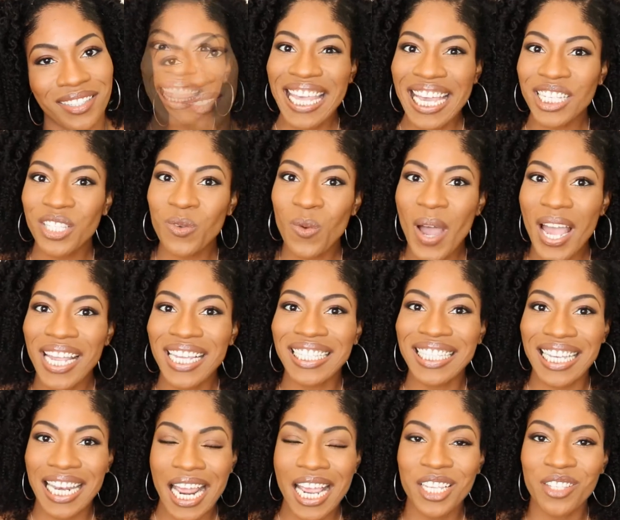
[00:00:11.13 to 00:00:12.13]
That's why in
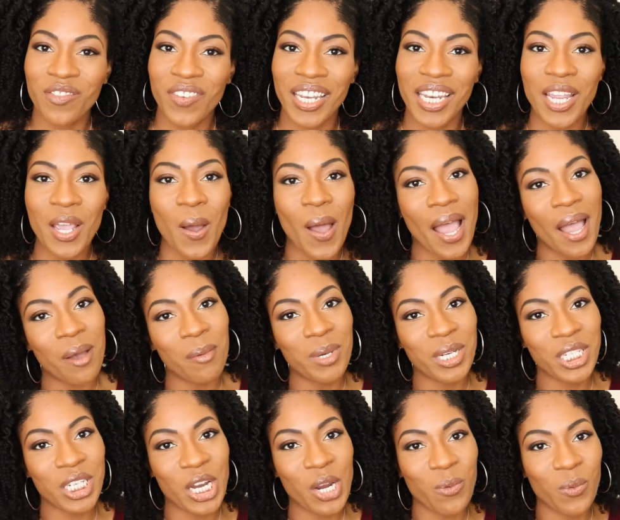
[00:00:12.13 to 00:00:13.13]
today's video, I'll be
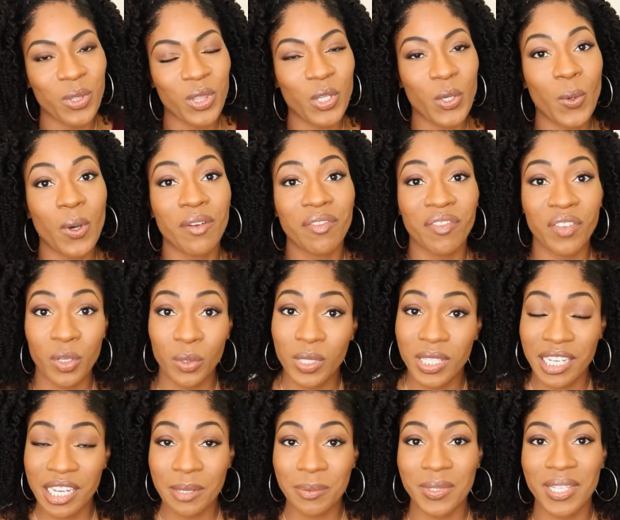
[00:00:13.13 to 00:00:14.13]
sharing with you a few
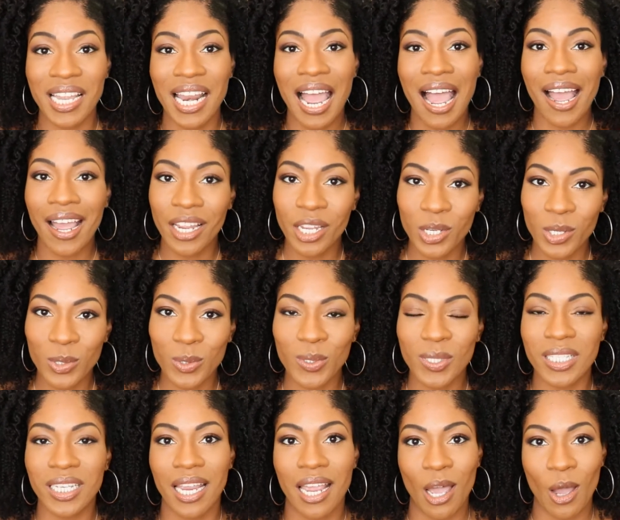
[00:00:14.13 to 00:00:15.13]
tips that I use
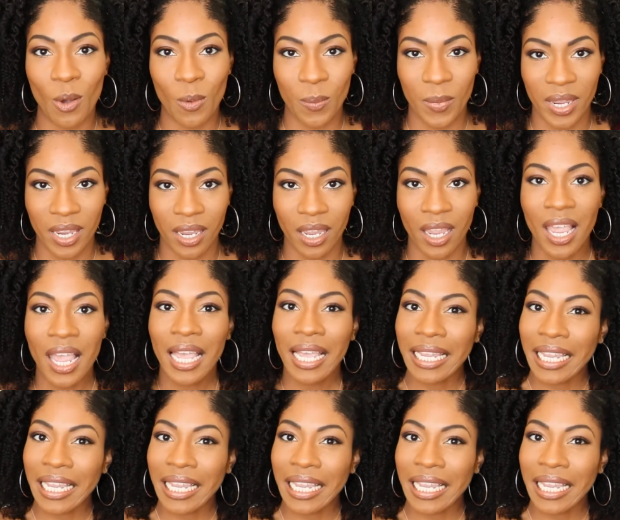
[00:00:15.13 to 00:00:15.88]
to help me